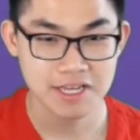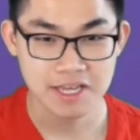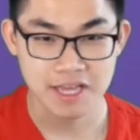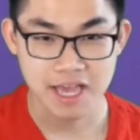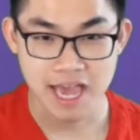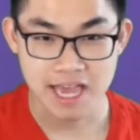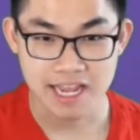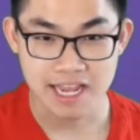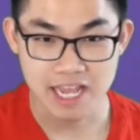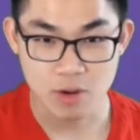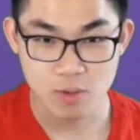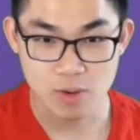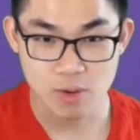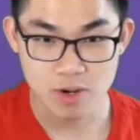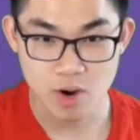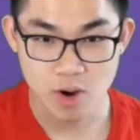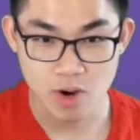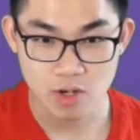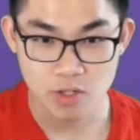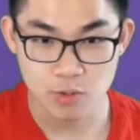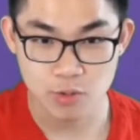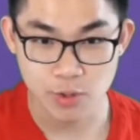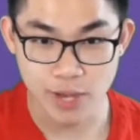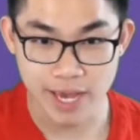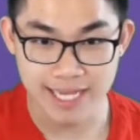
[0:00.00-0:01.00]
and then we're
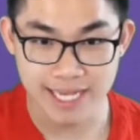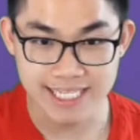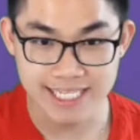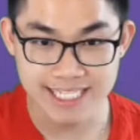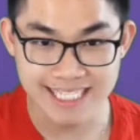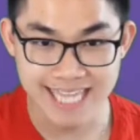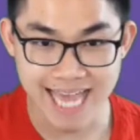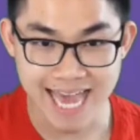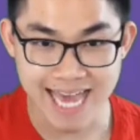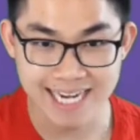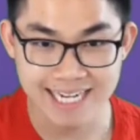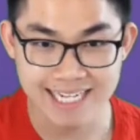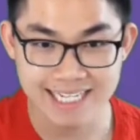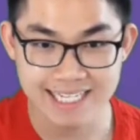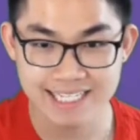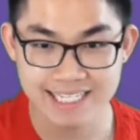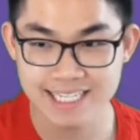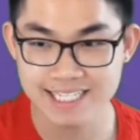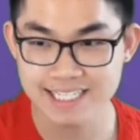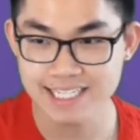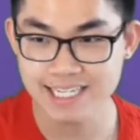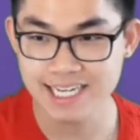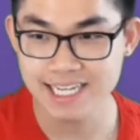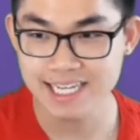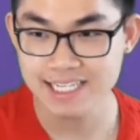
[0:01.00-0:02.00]
going to extend
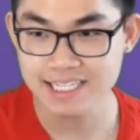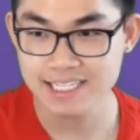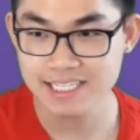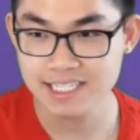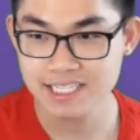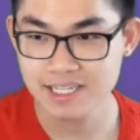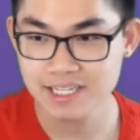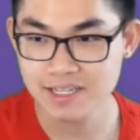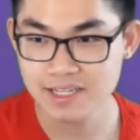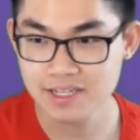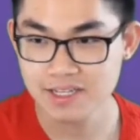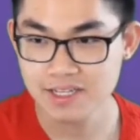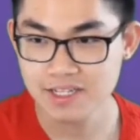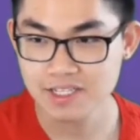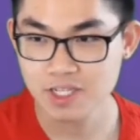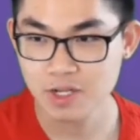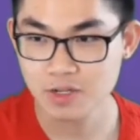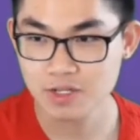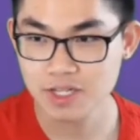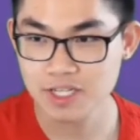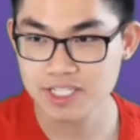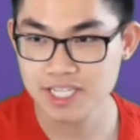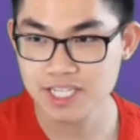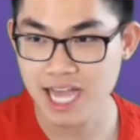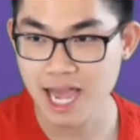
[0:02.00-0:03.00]
this list. So
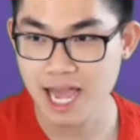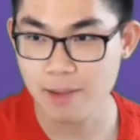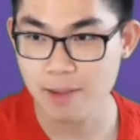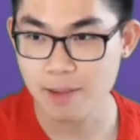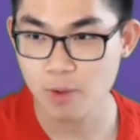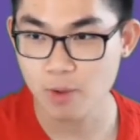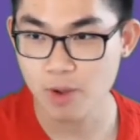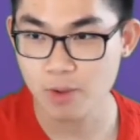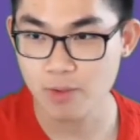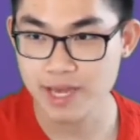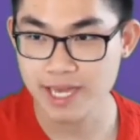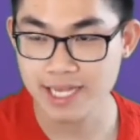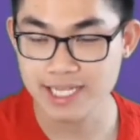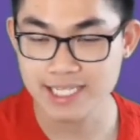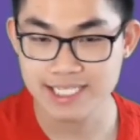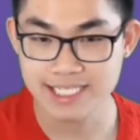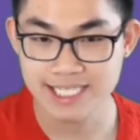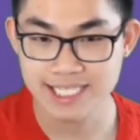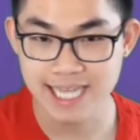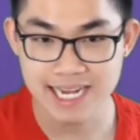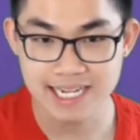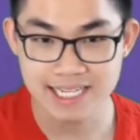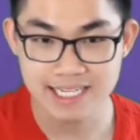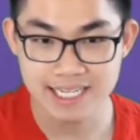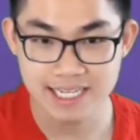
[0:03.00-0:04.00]
this time when we
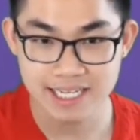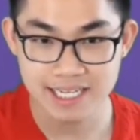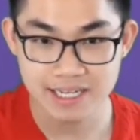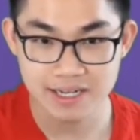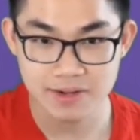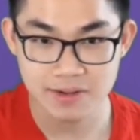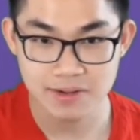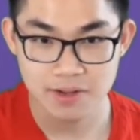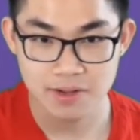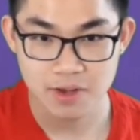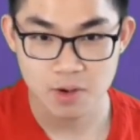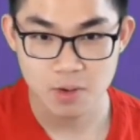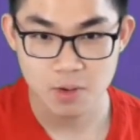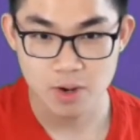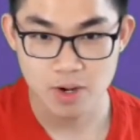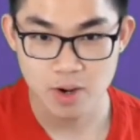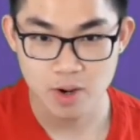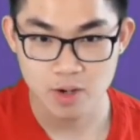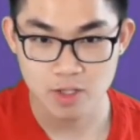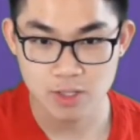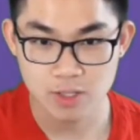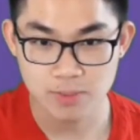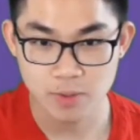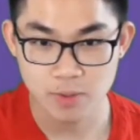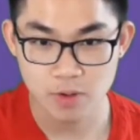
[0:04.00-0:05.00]
extend it, we're
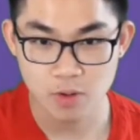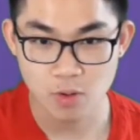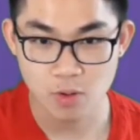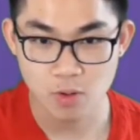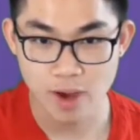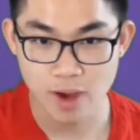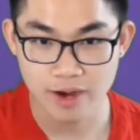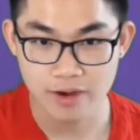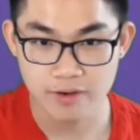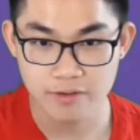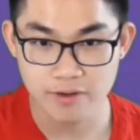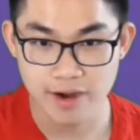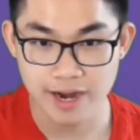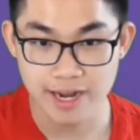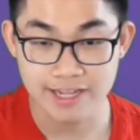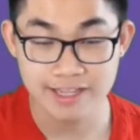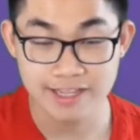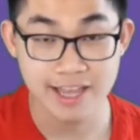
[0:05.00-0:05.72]
going to put 1 right